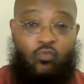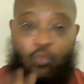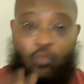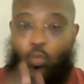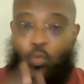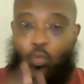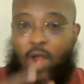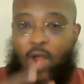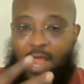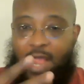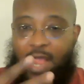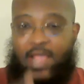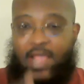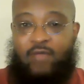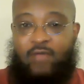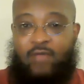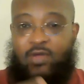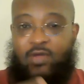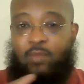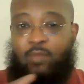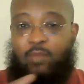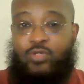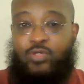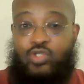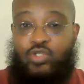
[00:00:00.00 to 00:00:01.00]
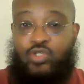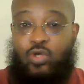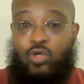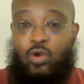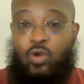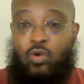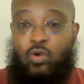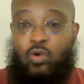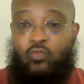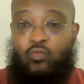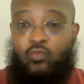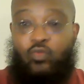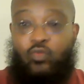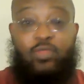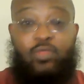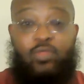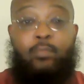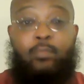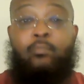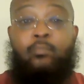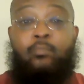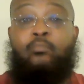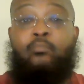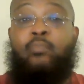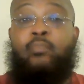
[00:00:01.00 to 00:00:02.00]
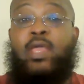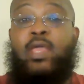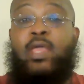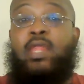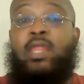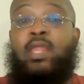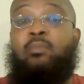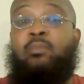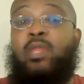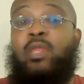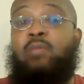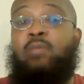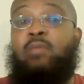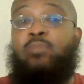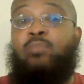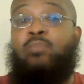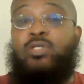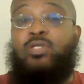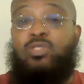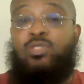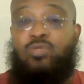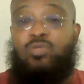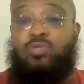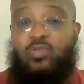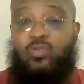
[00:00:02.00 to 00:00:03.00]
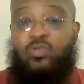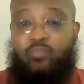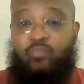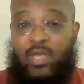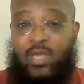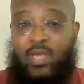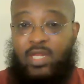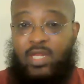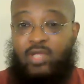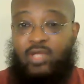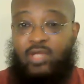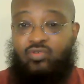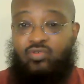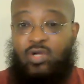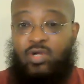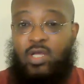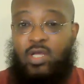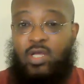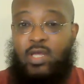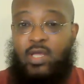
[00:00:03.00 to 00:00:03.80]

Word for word: what I have observed with many, many Muslims who have made hijrah,